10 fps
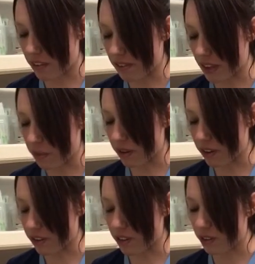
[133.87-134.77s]
if they
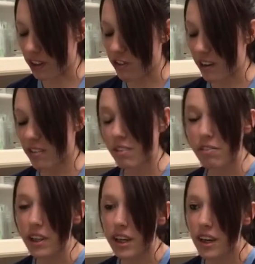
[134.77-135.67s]
were to ingest a
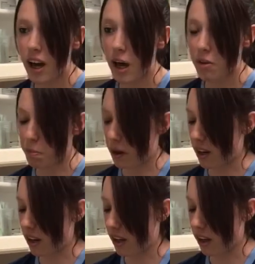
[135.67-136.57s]
flea,
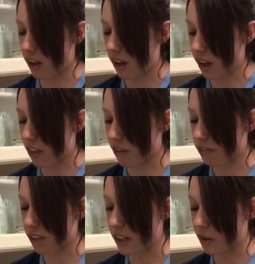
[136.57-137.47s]
the
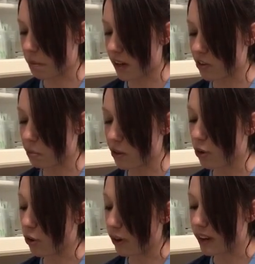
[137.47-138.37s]
flea possibly
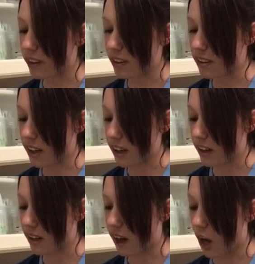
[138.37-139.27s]
could
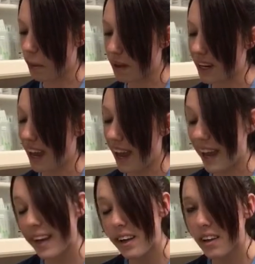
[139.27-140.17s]
contain an
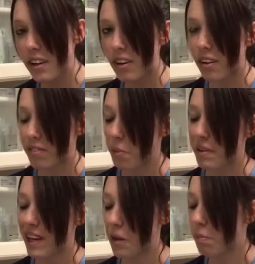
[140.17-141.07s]
egg from a
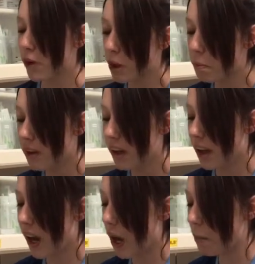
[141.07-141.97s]
tapeworm,
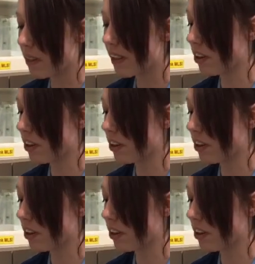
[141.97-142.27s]
and they